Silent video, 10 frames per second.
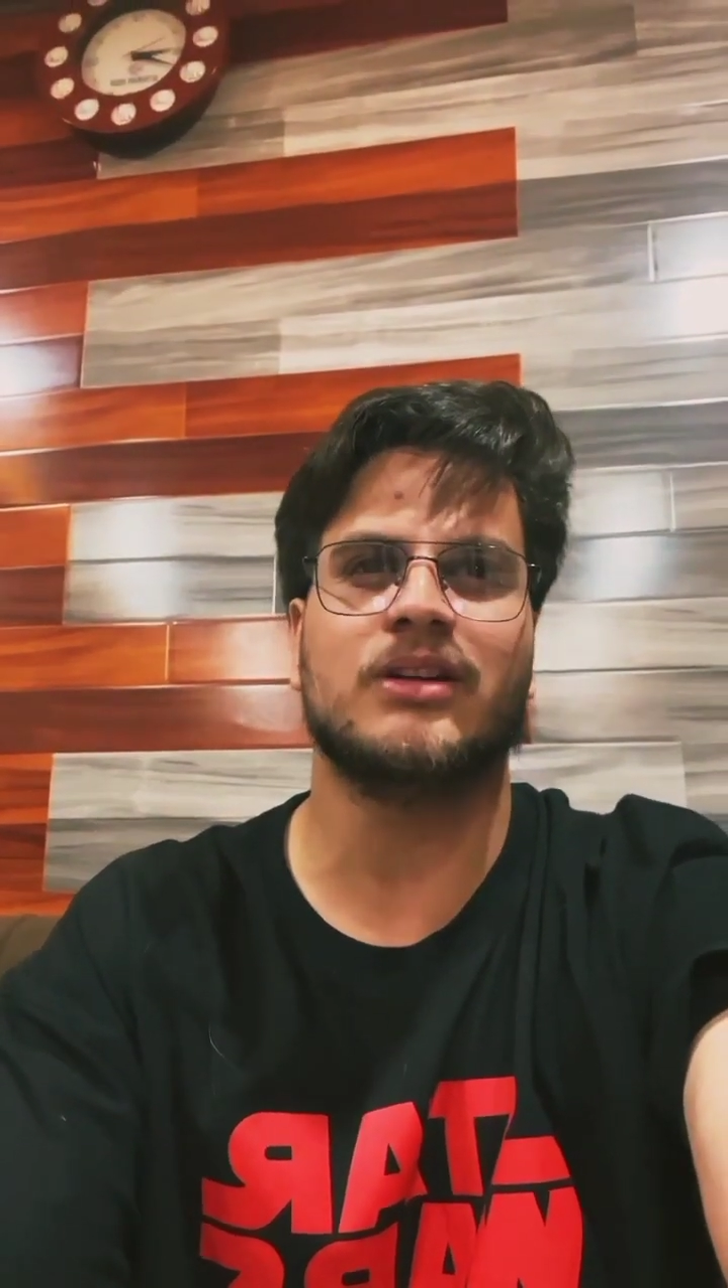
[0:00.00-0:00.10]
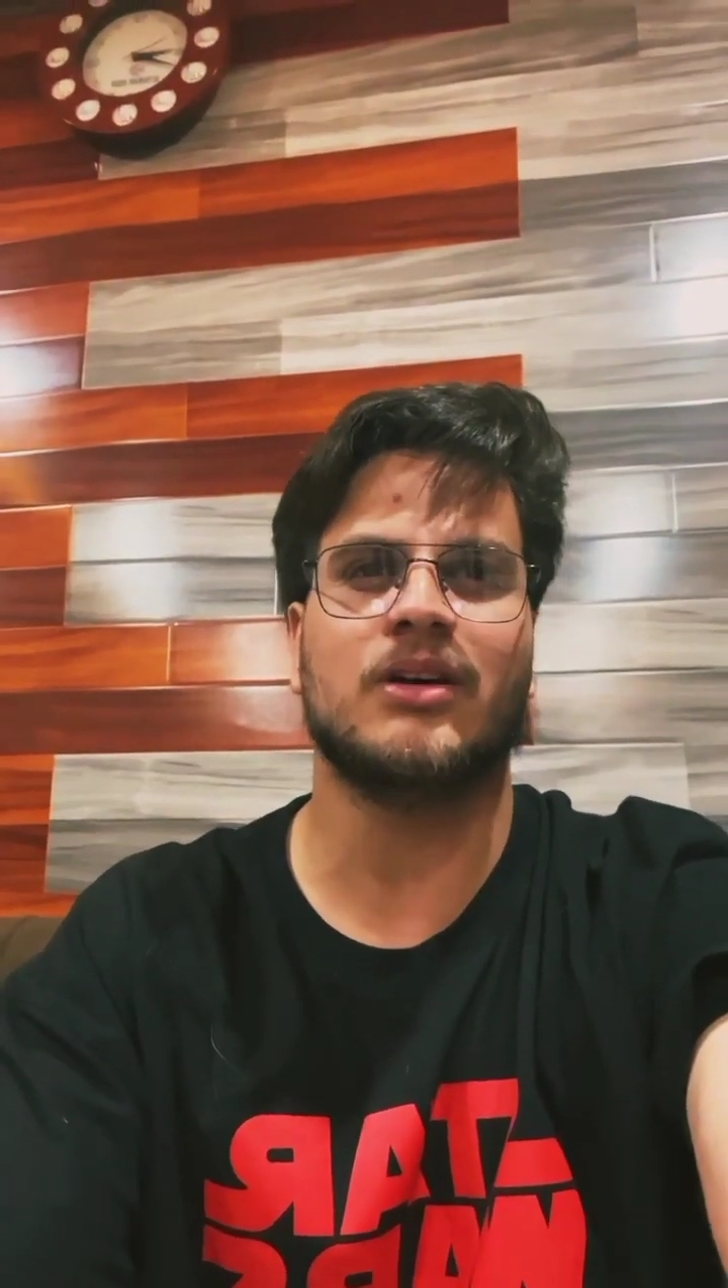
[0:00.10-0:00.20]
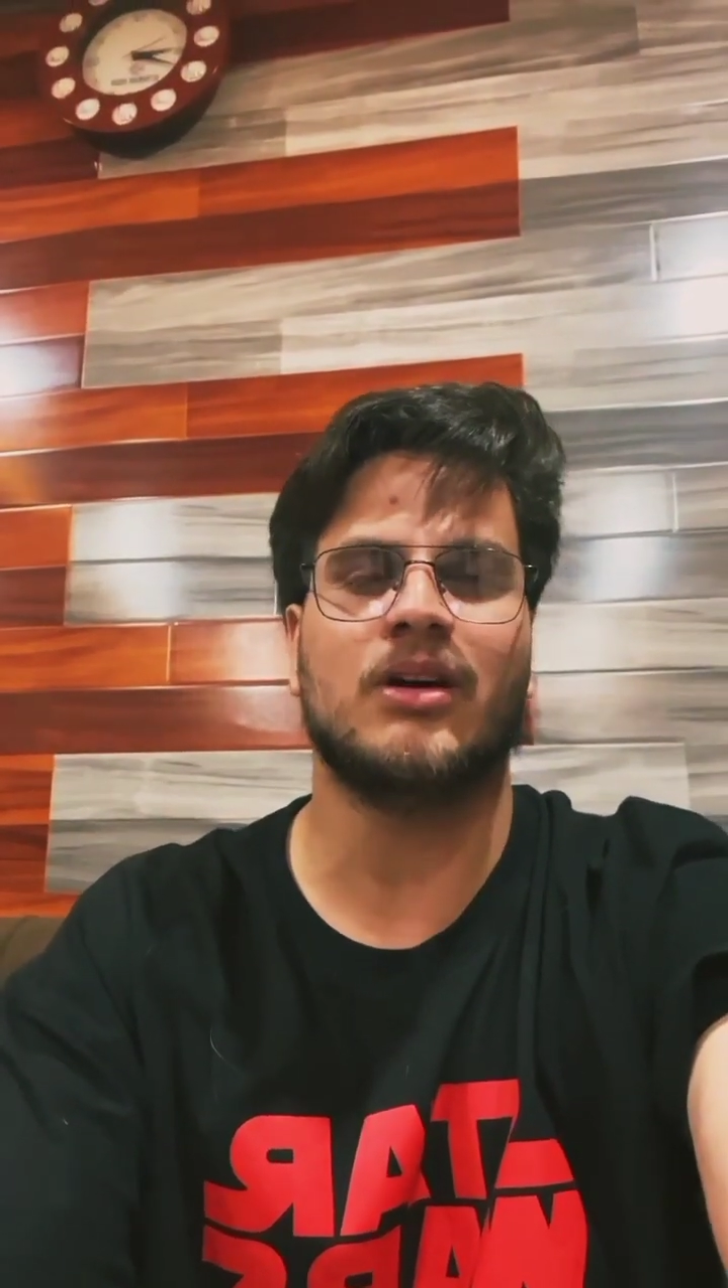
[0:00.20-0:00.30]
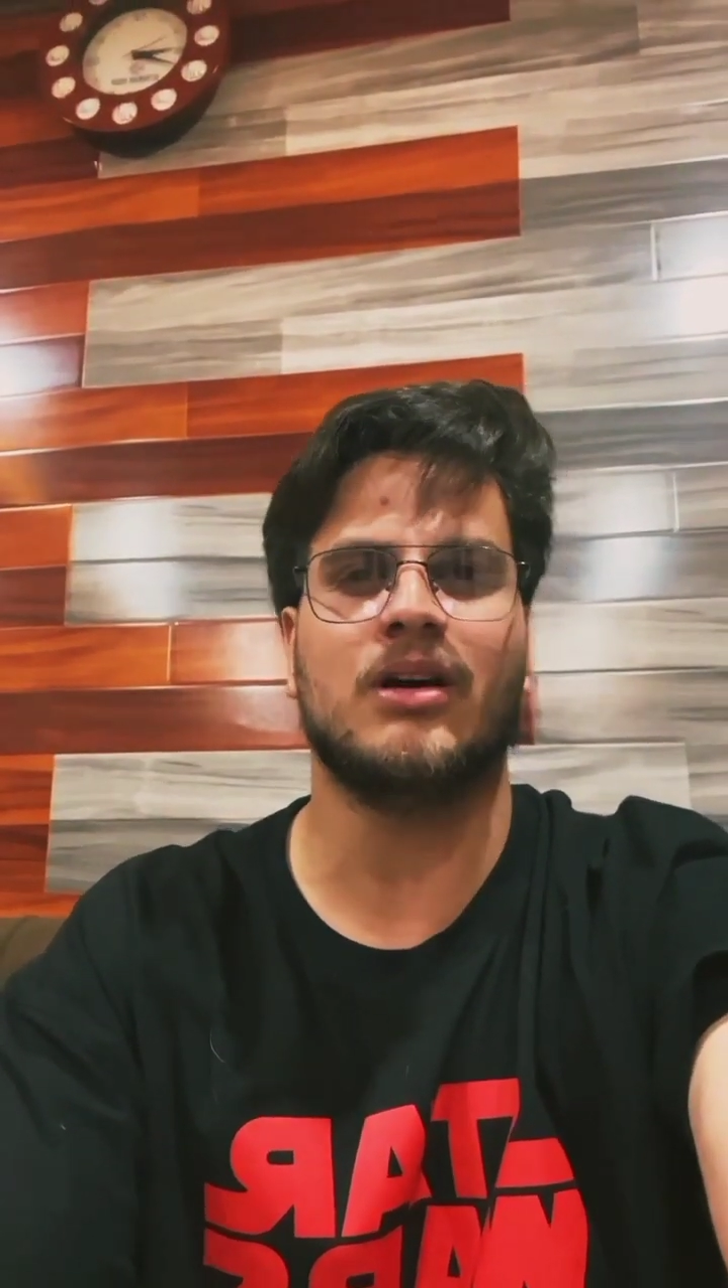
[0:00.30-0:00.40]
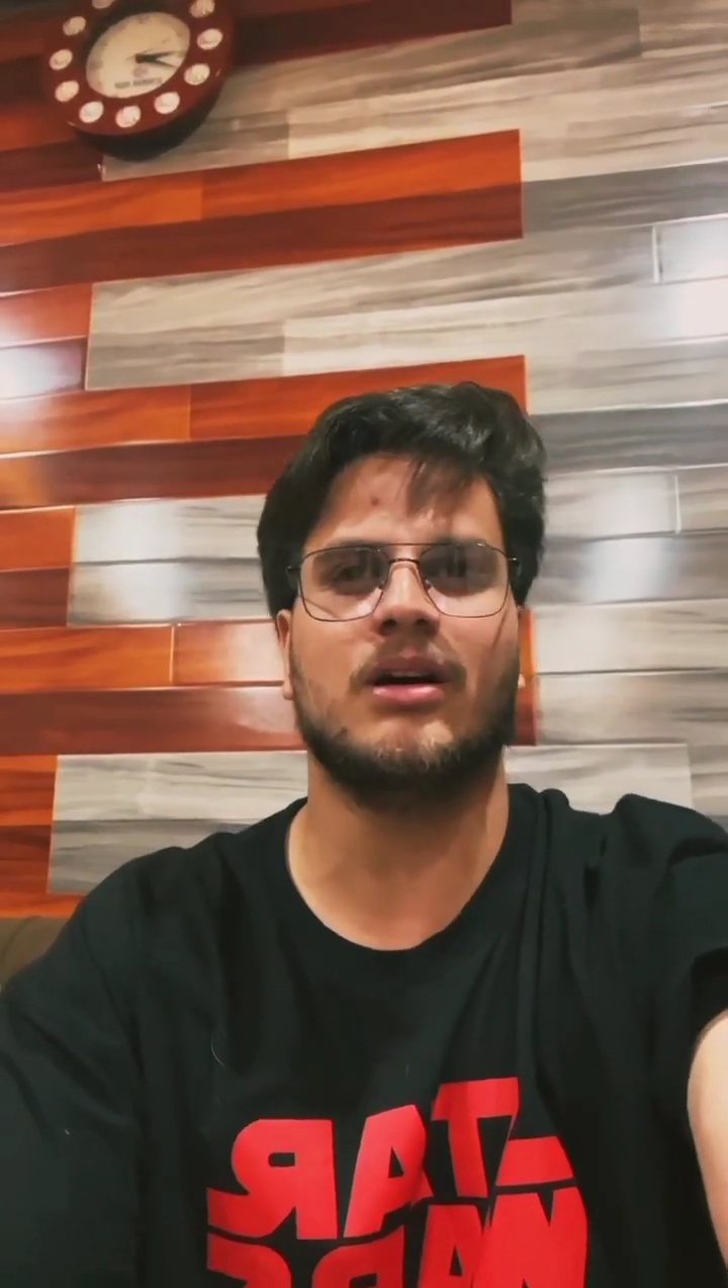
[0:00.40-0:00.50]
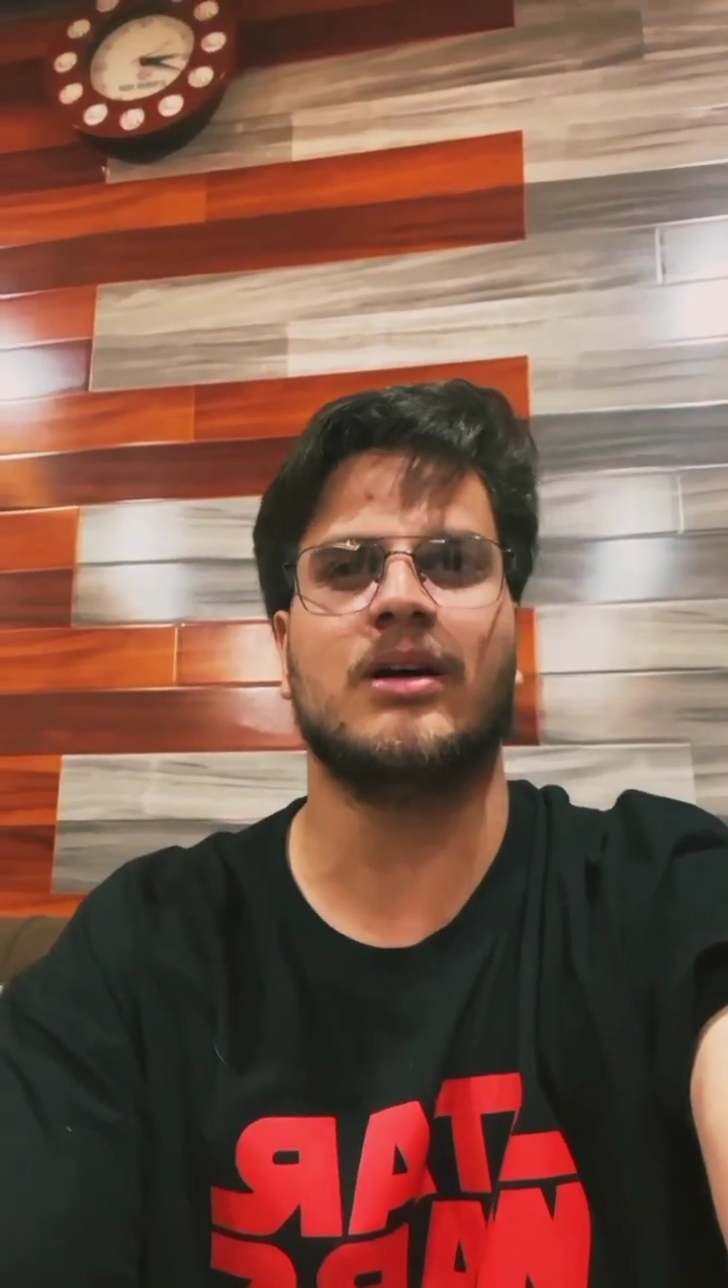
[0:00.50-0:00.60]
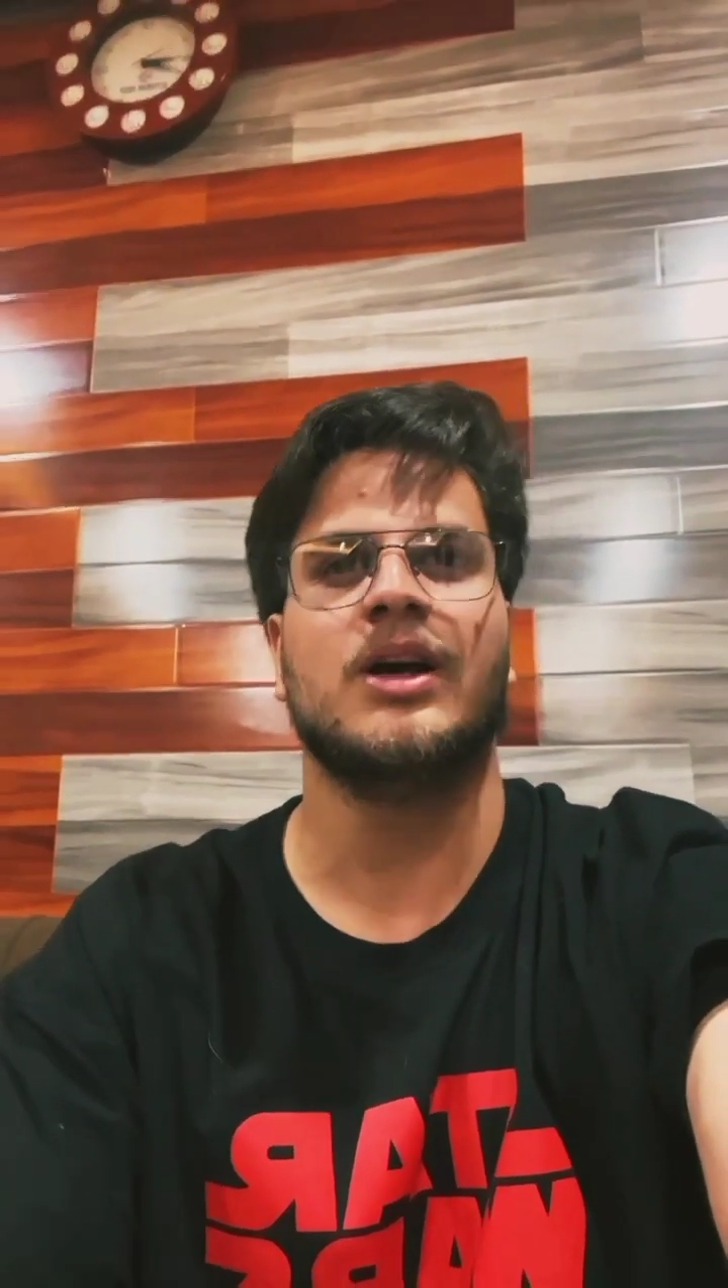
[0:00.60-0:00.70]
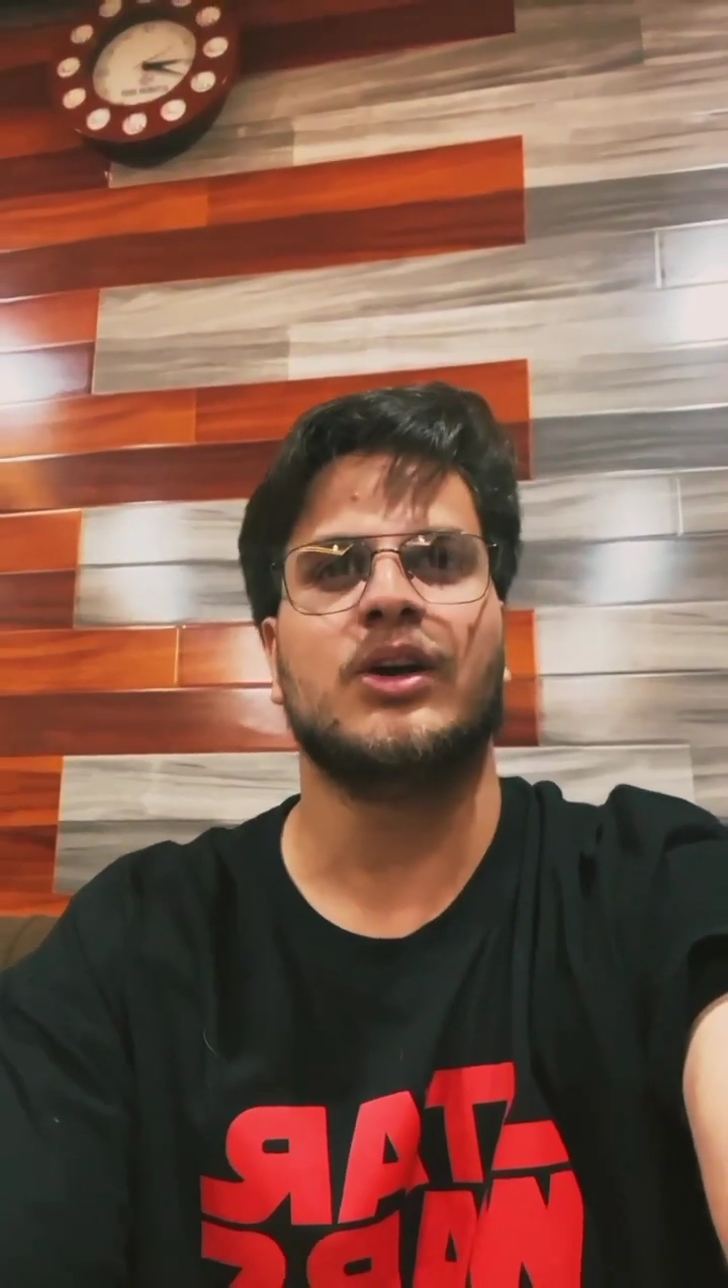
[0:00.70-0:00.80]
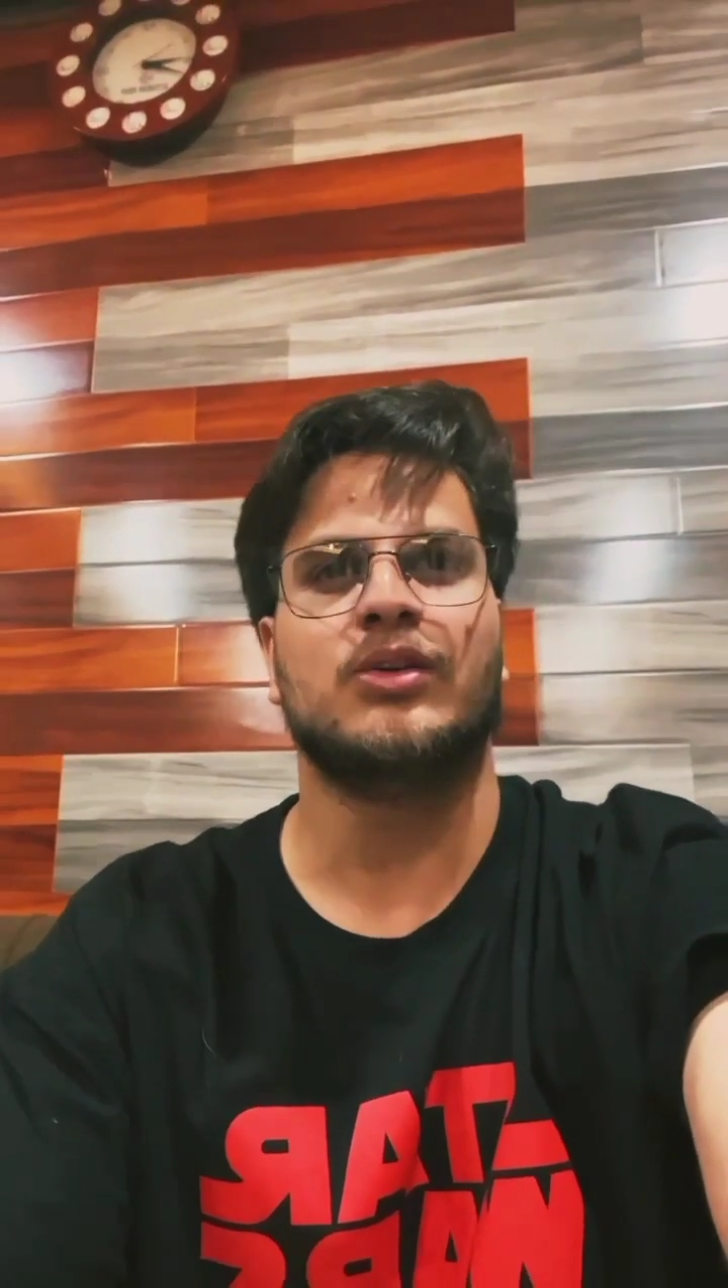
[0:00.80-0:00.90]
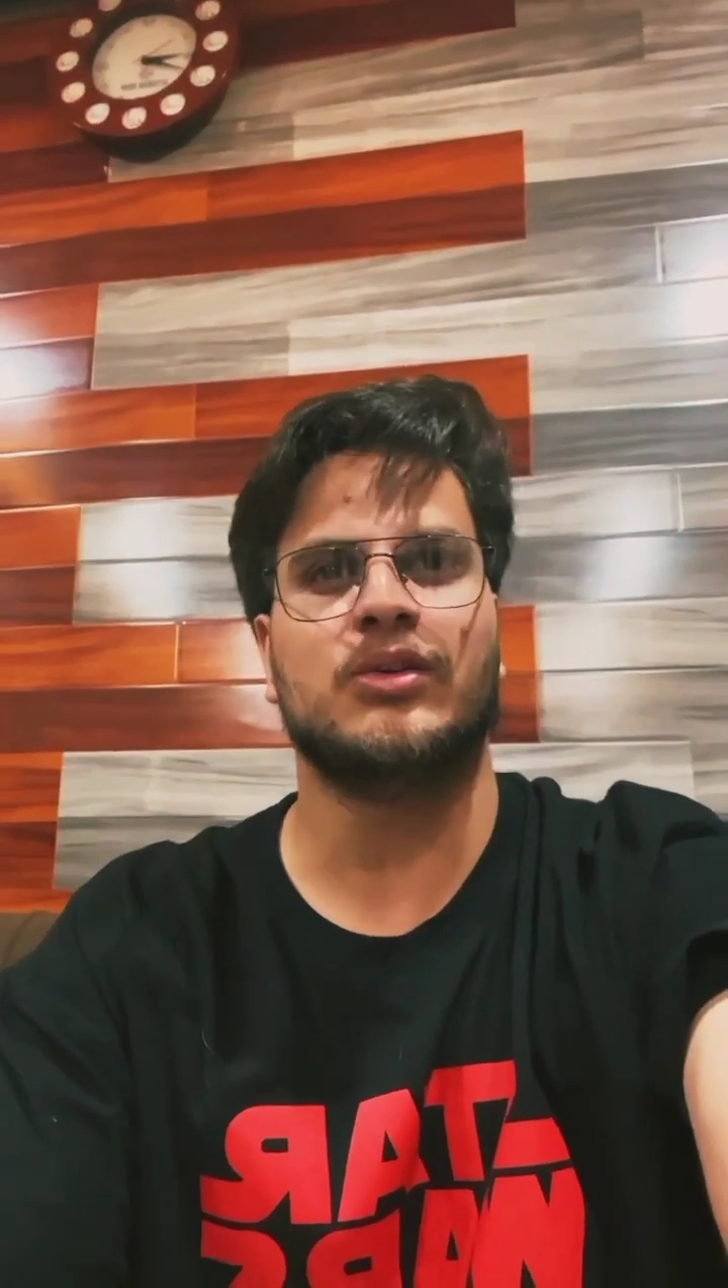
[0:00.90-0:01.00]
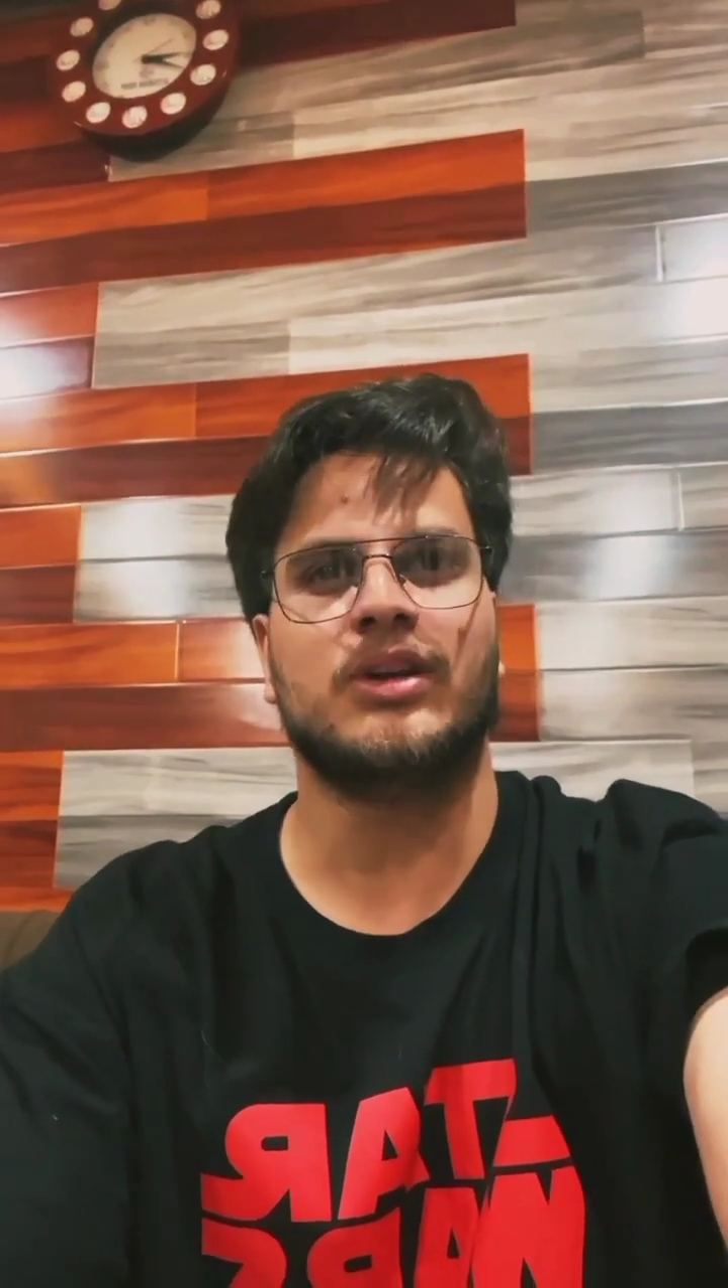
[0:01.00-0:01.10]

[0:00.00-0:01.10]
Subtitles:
to